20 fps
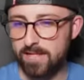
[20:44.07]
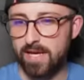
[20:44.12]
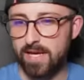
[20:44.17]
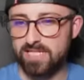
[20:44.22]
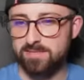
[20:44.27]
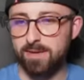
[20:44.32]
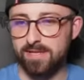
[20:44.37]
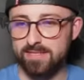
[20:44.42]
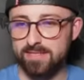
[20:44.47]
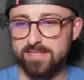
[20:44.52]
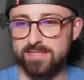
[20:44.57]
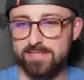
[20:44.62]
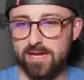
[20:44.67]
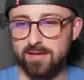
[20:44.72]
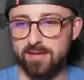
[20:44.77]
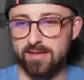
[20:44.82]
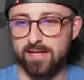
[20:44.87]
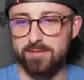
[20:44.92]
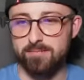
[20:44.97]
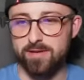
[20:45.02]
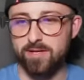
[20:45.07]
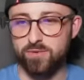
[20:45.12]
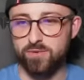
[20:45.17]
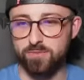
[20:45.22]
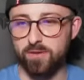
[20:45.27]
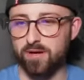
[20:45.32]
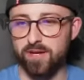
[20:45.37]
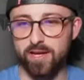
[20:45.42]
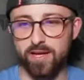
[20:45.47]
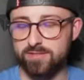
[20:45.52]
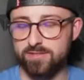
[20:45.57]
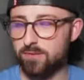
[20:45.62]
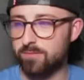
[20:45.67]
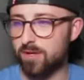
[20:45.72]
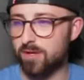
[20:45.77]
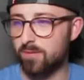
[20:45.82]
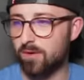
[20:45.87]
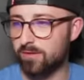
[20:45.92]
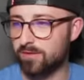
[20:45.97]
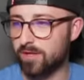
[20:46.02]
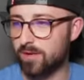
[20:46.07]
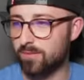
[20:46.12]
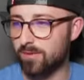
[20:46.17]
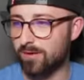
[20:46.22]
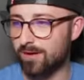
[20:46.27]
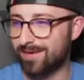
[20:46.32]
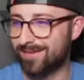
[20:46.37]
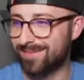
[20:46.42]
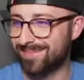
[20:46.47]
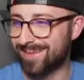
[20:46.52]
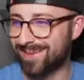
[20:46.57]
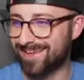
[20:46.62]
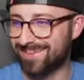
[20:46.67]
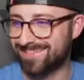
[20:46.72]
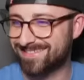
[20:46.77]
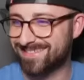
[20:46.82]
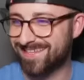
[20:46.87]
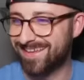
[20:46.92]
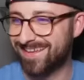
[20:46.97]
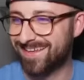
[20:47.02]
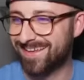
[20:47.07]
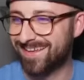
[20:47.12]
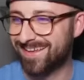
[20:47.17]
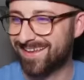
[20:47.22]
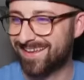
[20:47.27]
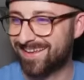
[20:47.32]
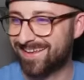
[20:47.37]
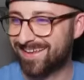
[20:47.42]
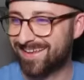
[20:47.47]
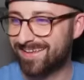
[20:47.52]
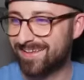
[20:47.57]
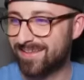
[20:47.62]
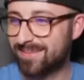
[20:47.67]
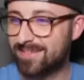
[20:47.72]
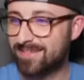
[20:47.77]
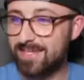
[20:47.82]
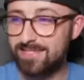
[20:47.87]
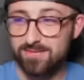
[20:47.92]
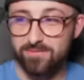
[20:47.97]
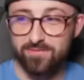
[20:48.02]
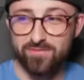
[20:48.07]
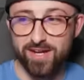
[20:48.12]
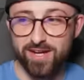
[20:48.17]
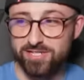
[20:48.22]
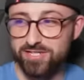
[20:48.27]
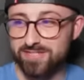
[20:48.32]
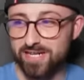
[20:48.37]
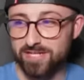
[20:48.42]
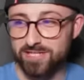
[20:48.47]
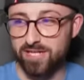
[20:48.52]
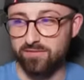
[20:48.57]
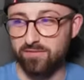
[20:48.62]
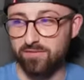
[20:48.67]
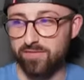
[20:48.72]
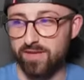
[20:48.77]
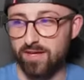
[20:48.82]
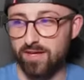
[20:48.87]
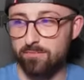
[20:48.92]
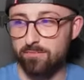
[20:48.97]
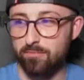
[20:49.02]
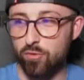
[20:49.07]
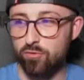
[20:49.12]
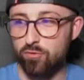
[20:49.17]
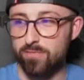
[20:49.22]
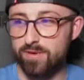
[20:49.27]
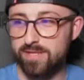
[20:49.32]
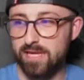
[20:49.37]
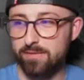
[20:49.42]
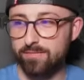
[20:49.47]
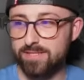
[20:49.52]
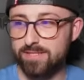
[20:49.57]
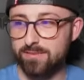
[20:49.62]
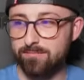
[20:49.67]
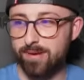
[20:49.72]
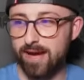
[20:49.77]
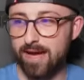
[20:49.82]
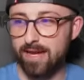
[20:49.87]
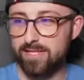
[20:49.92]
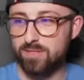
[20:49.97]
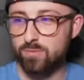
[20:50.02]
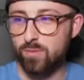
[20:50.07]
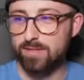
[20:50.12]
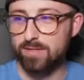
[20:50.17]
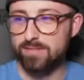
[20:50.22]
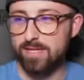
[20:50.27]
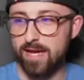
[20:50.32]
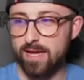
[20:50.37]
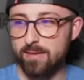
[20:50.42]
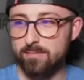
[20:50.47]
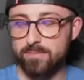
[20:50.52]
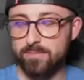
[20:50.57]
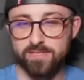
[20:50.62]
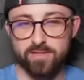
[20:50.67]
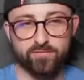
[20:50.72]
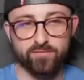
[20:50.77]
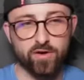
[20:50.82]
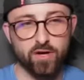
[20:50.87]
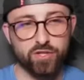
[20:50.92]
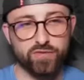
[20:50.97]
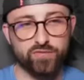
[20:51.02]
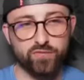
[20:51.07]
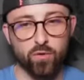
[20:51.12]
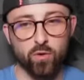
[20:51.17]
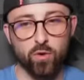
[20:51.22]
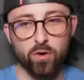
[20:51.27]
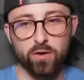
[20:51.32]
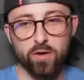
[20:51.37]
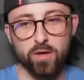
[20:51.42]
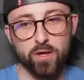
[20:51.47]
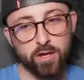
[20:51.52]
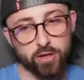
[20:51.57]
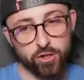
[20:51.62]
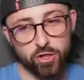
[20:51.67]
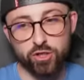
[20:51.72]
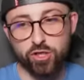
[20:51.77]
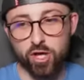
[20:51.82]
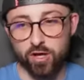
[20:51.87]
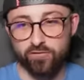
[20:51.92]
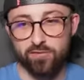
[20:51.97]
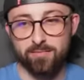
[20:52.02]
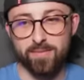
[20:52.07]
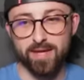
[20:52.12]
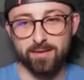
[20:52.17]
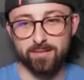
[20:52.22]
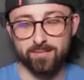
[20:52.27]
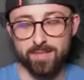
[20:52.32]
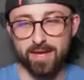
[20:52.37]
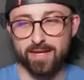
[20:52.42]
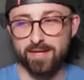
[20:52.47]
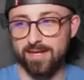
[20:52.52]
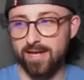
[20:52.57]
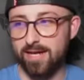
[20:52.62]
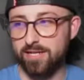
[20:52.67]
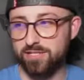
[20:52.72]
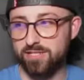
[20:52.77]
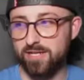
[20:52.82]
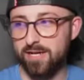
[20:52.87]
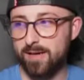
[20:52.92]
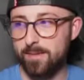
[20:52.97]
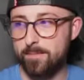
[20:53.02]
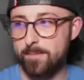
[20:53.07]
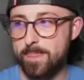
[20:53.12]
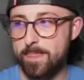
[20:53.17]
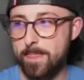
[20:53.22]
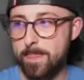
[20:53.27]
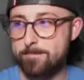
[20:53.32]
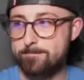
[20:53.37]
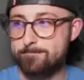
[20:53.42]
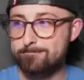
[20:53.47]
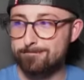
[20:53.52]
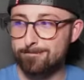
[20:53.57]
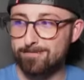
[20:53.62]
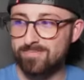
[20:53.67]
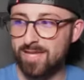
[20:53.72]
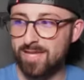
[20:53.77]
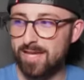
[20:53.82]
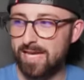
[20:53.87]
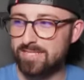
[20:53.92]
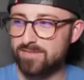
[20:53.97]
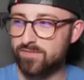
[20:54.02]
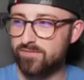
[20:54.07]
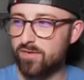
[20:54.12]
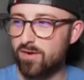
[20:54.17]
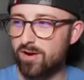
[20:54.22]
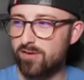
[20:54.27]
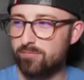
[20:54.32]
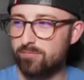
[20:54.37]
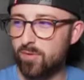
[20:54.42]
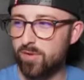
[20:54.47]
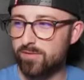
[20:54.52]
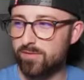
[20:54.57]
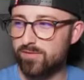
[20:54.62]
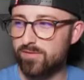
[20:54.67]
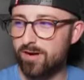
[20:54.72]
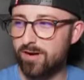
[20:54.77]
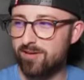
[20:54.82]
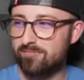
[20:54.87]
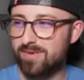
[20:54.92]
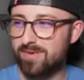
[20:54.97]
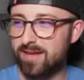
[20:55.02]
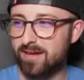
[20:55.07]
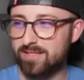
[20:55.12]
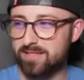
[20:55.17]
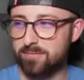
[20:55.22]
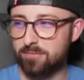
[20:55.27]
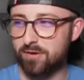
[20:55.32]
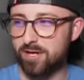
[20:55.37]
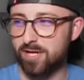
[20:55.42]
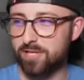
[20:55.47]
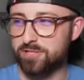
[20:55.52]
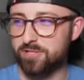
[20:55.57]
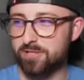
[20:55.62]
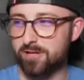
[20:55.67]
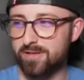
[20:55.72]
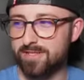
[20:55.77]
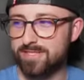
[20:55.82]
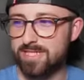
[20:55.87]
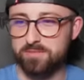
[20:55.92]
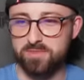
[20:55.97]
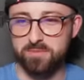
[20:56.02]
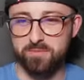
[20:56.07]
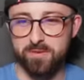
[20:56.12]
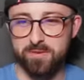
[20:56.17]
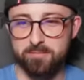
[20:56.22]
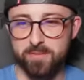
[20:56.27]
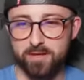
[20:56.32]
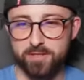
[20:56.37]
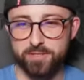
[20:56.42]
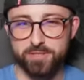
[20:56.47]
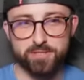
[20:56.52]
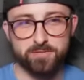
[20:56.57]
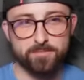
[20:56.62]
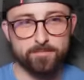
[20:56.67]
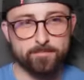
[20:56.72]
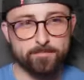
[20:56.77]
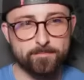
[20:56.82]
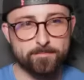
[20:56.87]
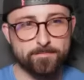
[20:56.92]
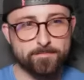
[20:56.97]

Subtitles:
Yeah, Spence is technically at Middlesbrough. Yeah, it took me a while. Don't worry. Thanks. Decent fixtures, actually, for Villa. Bournemouth, Everton, Palace, West Ham is the first four. Could go for Matty Cash, yeah. He's 5.5 million as a prediction, though. It seems a bit much.